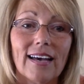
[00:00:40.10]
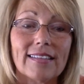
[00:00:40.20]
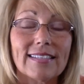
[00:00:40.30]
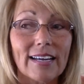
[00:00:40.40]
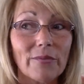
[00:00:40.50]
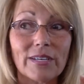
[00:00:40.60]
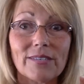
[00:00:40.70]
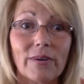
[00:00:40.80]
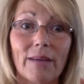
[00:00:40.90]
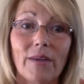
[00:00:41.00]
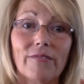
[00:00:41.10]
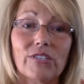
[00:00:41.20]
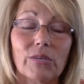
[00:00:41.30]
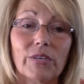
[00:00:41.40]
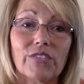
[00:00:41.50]
The second reason why I'm having
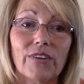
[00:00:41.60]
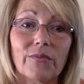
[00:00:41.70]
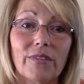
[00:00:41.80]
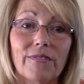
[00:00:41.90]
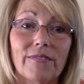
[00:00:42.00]
so much fun with